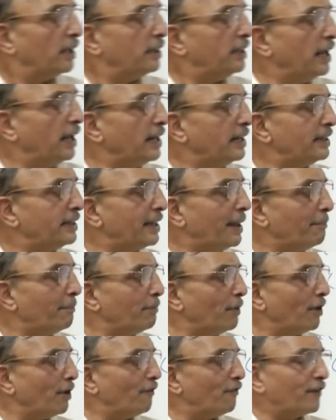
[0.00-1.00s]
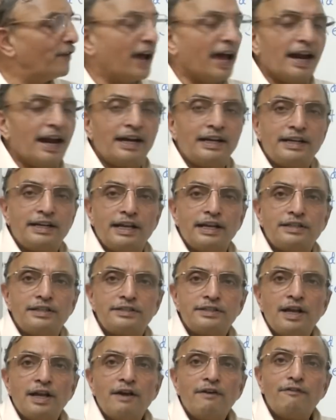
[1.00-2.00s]
the number of
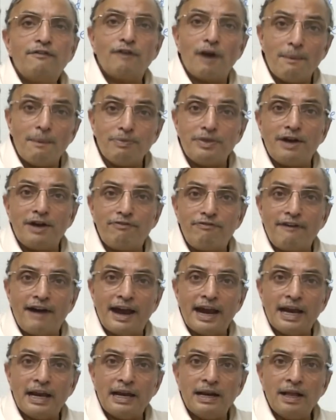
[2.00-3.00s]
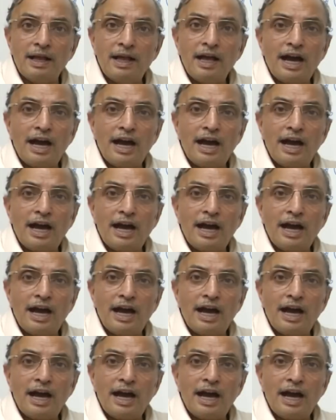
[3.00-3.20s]
characters from the file